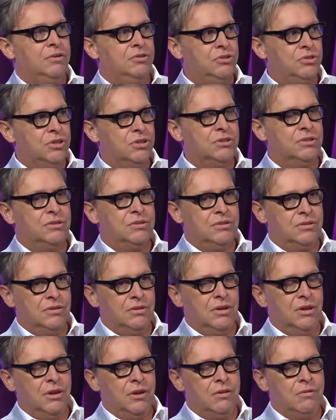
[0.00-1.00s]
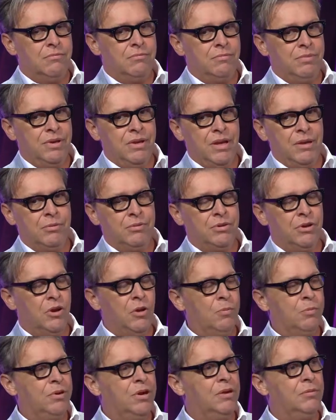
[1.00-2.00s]
just being able to
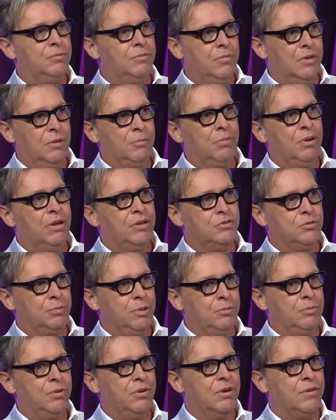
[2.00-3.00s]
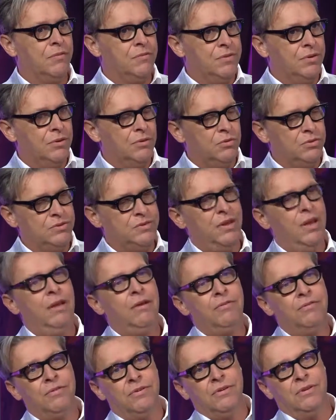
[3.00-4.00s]
open up a place where people can feel
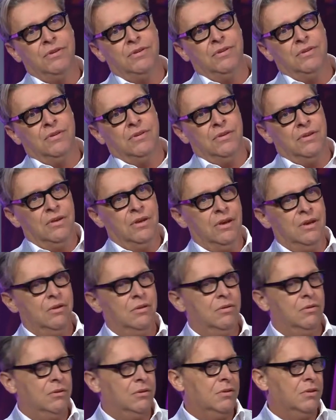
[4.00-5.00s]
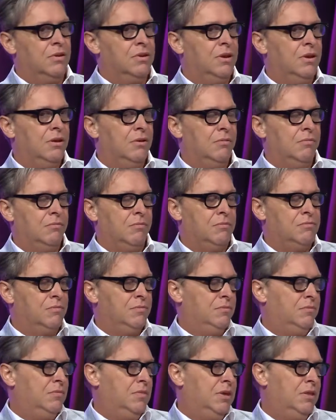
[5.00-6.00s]
safe and
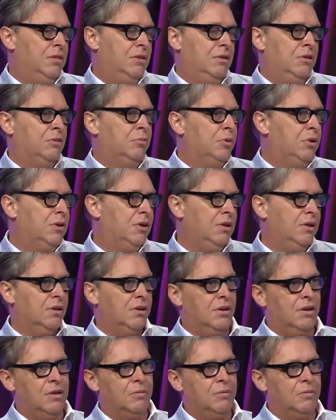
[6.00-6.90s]
the community can